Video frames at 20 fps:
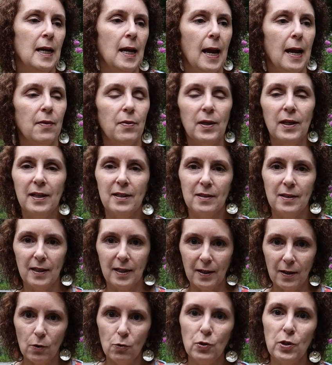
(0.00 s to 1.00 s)
And then as
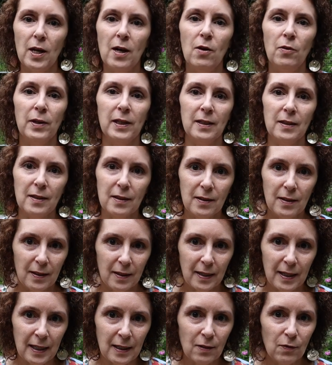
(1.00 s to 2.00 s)
it goes on into the
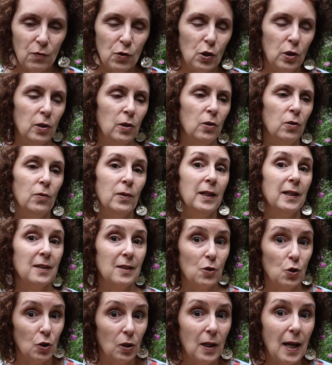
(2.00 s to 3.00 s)
end of June, into
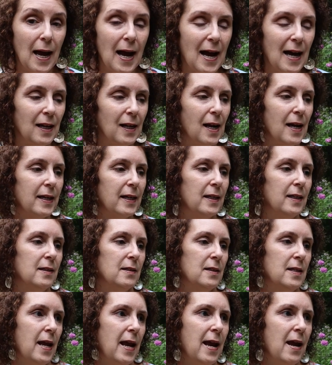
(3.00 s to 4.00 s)
July like it
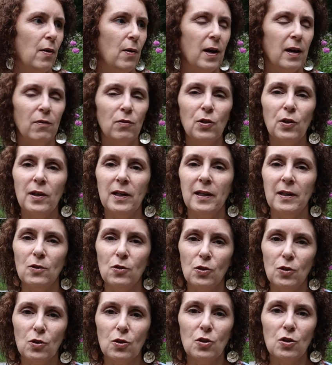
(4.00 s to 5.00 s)
is now, everything is
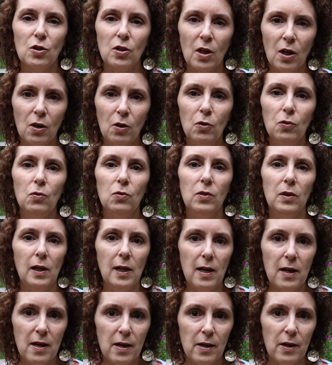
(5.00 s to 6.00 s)
just so
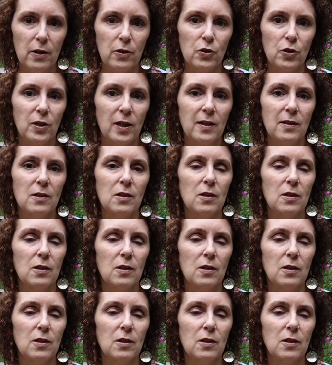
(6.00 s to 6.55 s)
lush and